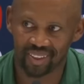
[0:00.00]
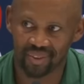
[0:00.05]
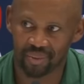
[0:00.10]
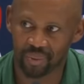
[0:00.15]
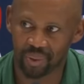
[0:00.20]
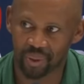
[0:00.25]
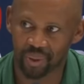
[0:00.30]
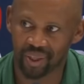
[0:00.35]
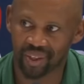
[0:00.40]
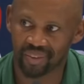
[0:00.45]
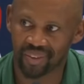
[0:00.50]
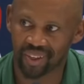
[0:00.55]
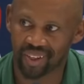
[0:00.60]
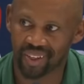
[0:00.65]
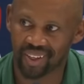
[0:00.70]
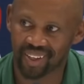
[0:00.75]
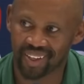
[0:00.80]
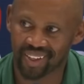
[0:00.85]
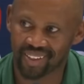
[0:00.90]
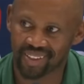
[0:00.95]
we don't have
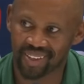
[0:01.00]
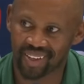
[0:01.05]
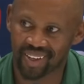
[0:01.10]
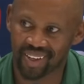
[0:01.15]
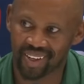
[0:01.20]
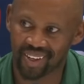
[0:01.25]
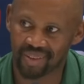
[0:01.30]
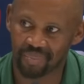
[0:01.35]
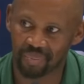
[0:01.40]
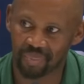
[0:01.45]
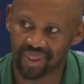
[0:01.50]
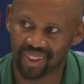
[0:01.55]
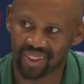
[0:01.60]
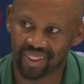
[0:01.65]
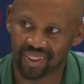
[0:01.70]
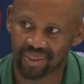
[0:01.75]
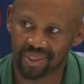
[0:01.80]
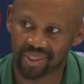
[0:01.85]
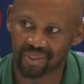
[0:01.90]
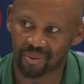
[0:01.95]
any A and B in
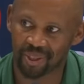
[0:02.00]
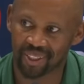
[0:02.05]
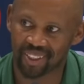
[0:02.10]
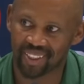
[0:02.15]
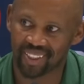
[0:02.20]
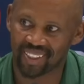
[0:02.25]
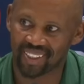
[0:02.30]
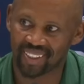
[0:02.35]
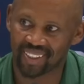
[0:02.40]
our squad.